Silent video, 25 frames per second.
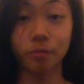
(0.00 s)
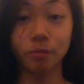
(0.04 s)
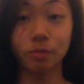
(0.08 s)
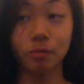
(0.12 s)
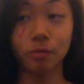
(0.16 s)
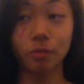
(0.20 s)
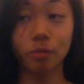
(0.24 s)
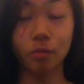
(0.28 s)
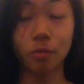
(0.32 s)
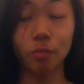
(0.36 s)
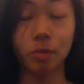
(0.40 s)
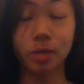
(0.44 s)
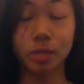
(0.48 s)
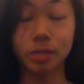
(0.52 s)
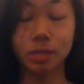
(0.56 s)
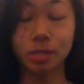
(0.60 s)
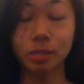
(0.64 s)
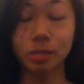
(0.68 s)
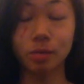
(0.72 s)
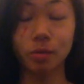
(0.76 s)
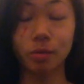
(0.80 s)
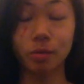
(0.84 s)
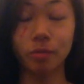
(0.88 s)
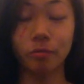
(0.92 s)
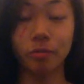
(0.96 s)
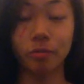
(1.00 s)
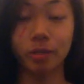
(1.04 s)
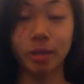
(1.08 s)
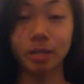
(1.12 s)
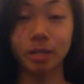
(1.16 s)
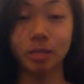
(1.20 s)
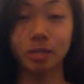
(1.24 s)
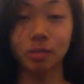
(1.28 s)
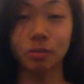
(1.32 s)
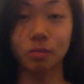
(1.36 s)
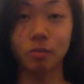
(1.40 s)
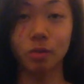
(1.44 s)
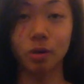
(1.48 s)
for one to
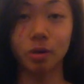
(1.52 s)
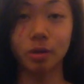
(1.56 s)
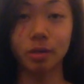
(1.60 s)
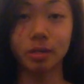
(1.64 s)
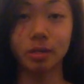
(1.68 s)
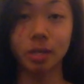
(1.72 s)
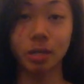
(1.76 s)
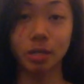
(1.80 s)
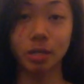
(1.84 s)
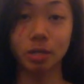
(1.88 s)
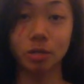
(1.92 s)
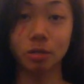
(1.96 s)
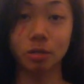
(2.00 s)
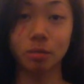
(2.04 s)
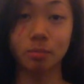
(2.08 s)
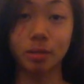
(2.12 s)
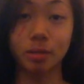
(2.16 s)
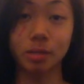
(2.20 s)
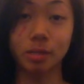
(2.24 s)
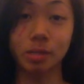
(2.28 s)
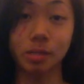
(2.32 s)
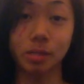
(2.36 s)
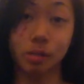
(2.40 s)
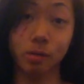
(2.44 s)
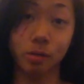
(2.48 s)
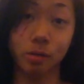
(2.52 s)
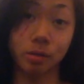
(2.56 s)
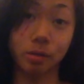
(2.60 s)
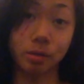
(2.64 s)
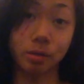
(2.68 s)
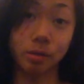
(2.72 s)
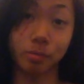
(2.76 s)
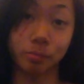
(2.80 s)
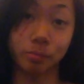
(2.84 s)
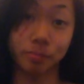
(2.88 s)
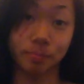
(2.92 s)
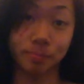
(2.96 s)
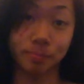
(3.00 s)
reflect while in nature because you're
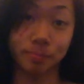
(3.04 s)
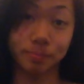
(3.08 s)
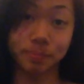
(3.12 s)
alone.